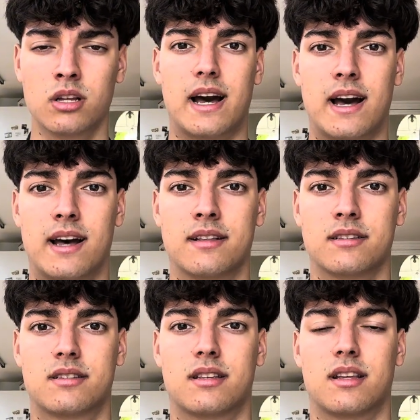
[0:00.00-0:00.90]

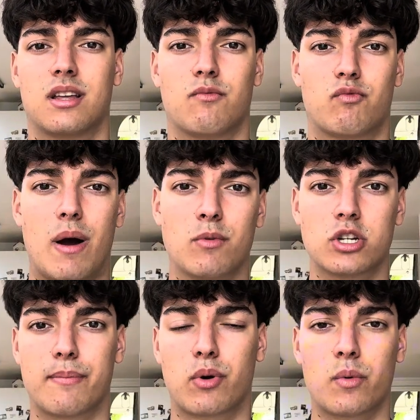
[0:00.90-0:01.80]
And Real Madrid
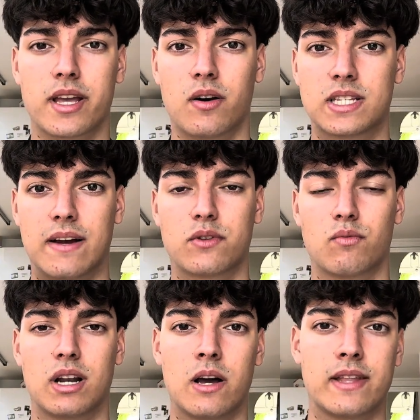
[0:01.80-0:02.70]
are probably going to have to
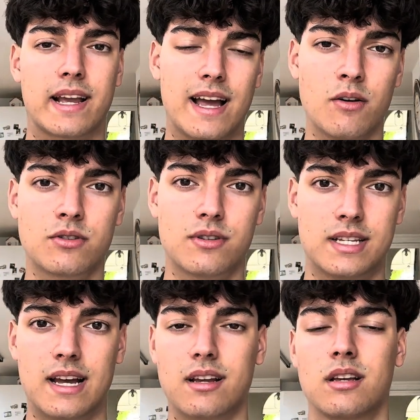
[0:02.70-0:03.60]
rely on that
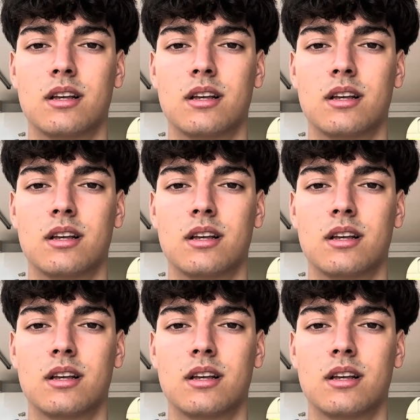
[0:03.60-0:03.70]
counter-attack.